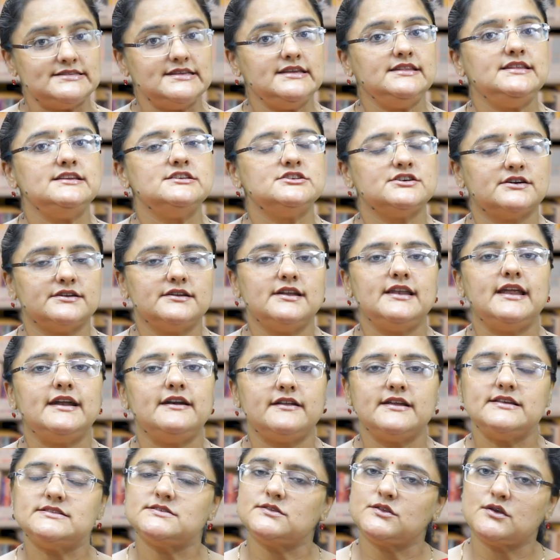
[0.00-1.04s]
Let's say the journal
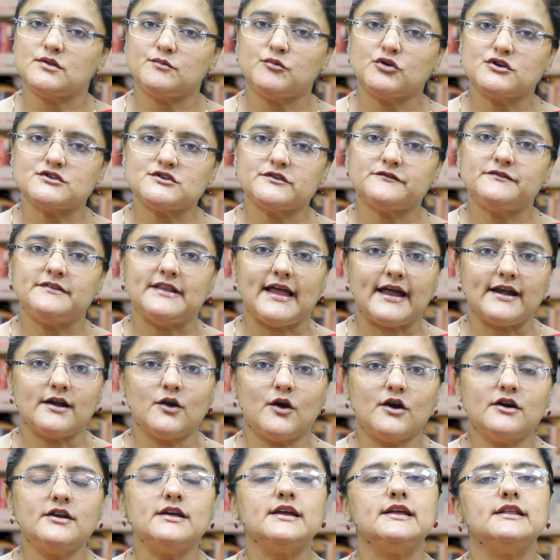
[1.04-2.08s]
entries in the books of
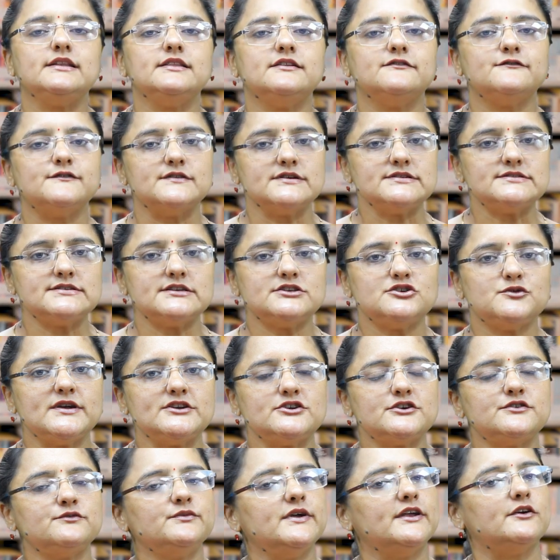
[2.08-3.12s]
landlord in the first
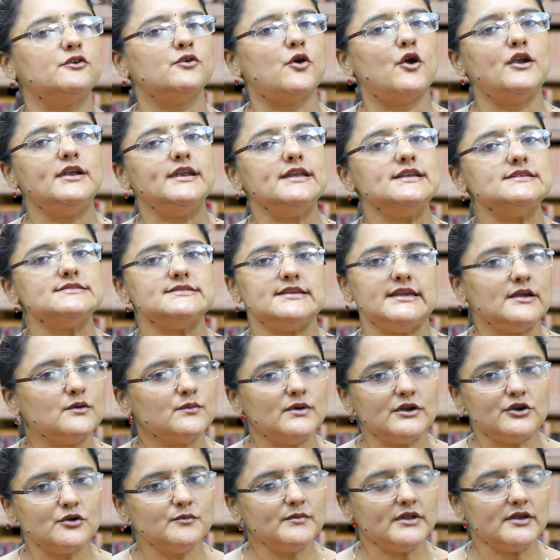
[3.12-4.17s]
situation where royalty is
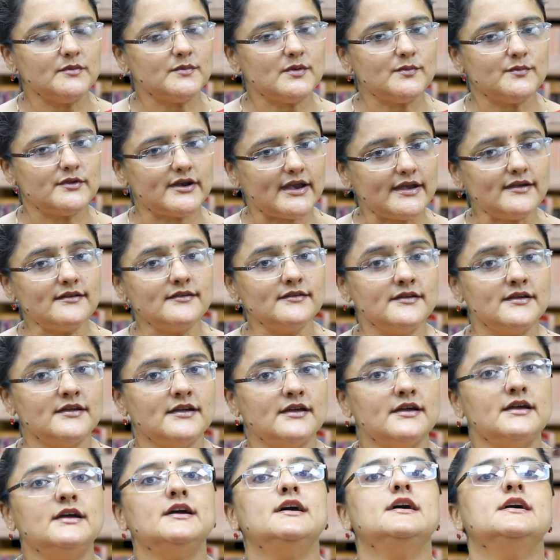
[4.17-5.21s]
equal to minimum rent.
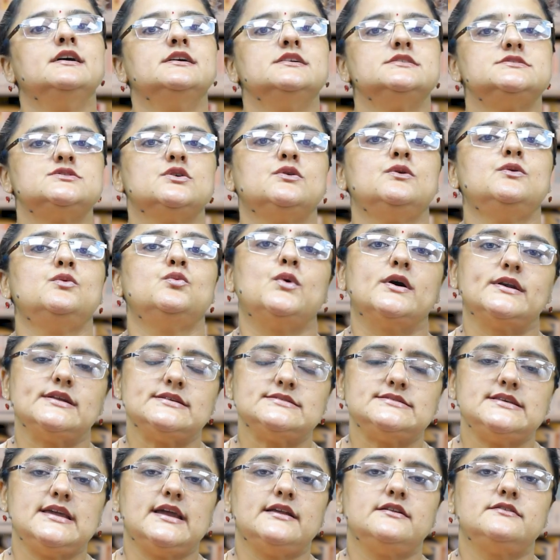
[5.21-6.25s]
So
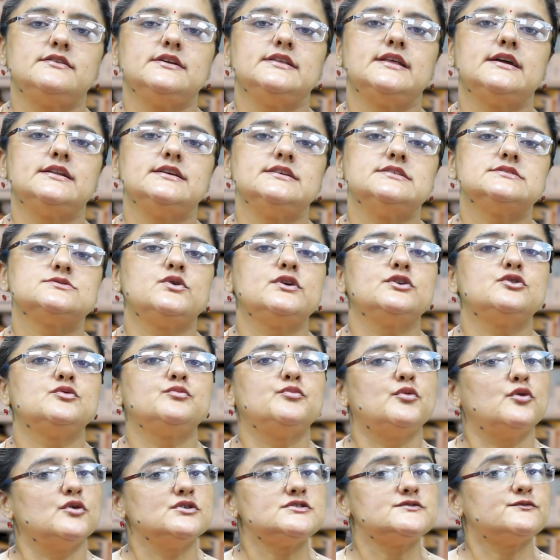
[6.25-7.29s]
what is the entry that he is going
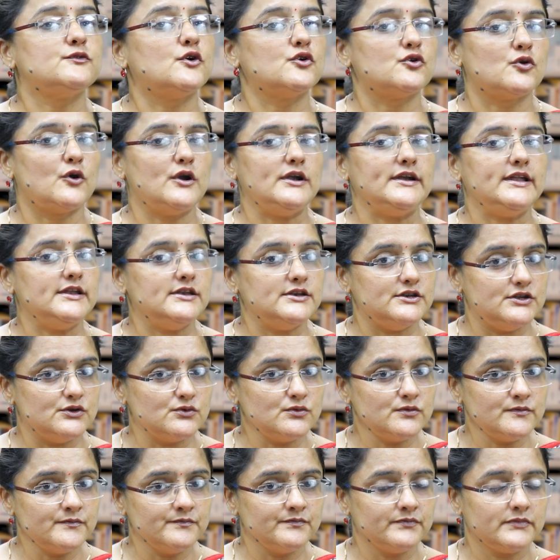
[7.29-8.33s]
to post for royalty
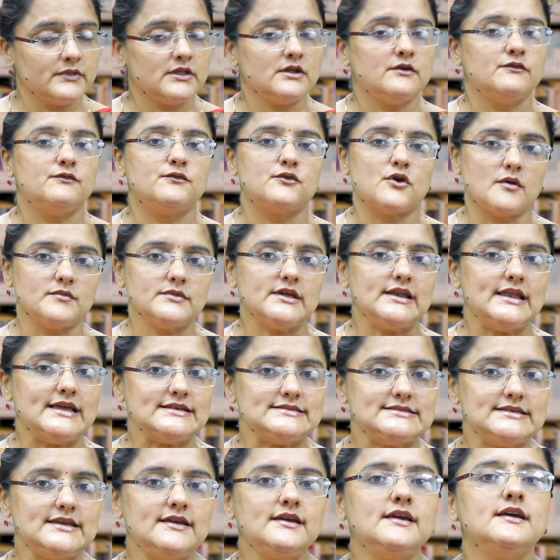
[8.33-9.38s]
due from the
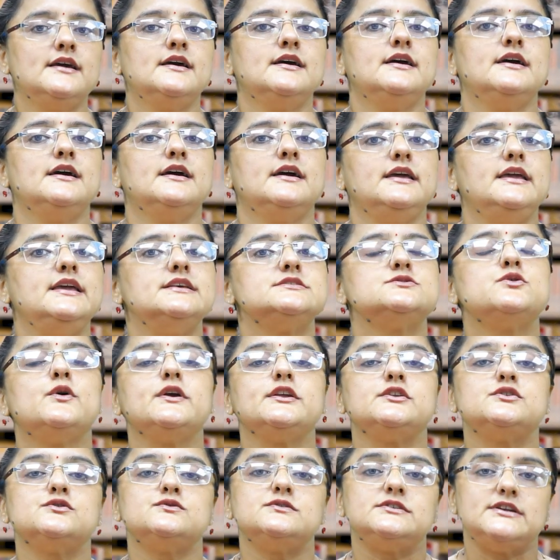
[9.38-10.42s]
lessee? He is
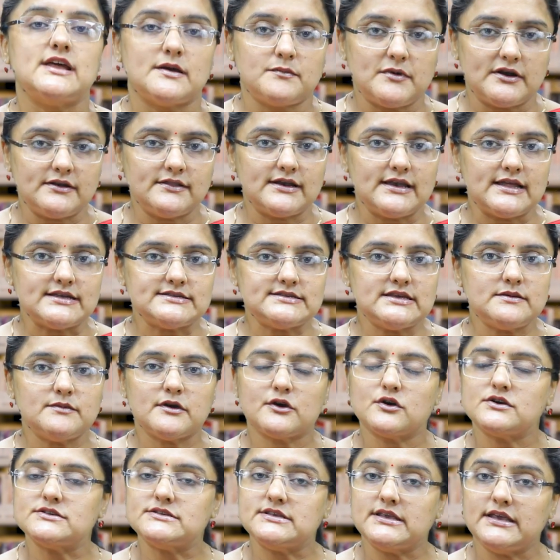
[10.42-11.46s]
going to debit the lessee
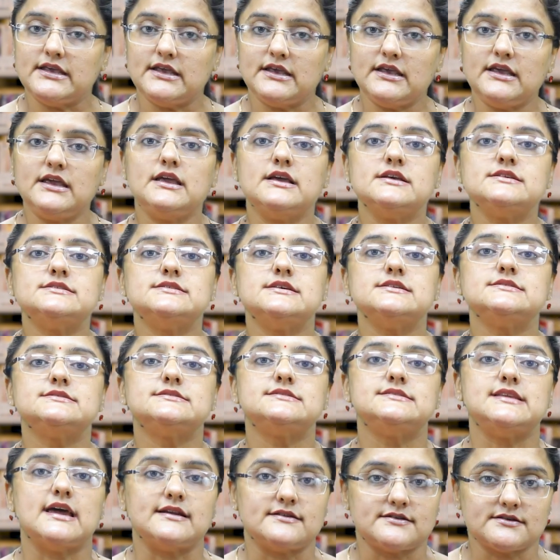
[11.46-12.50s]
because he is
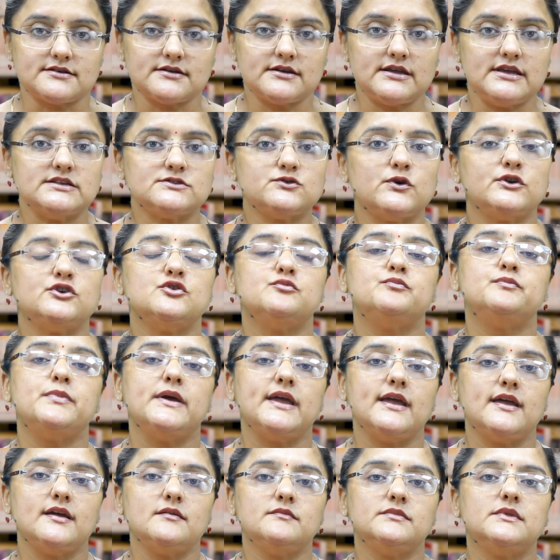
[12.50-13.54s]
his debtor. He is going to
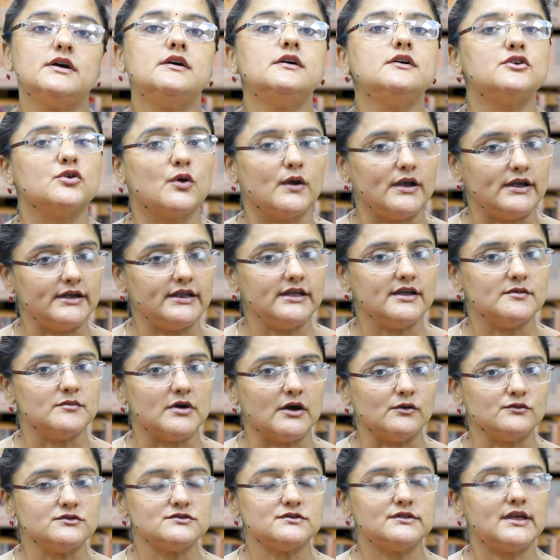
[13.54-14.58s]
pay him the royalty
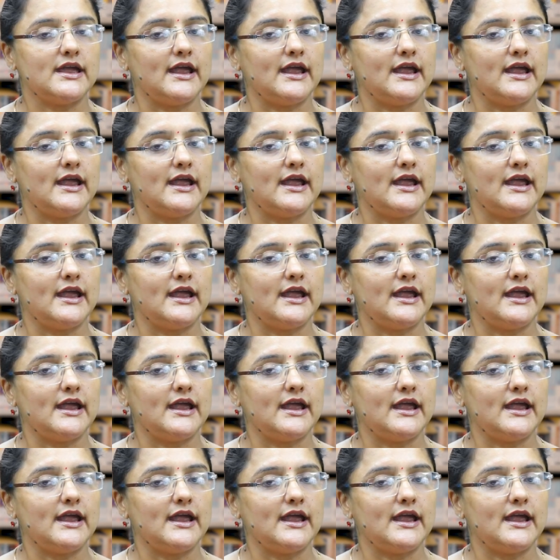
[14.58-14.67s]
amount.